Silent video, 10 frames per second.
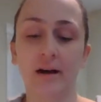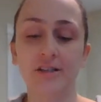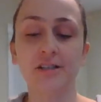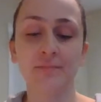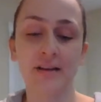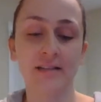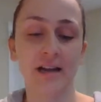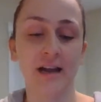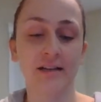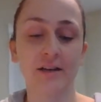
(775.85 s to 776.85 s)
Just makes it
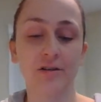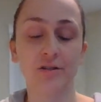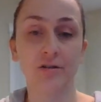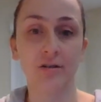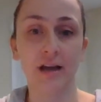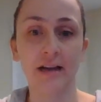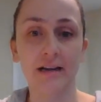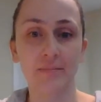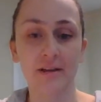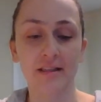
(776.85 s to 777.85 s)
handier. So you line
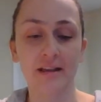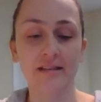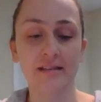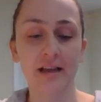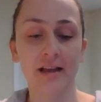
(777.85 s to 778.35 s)
it up like this,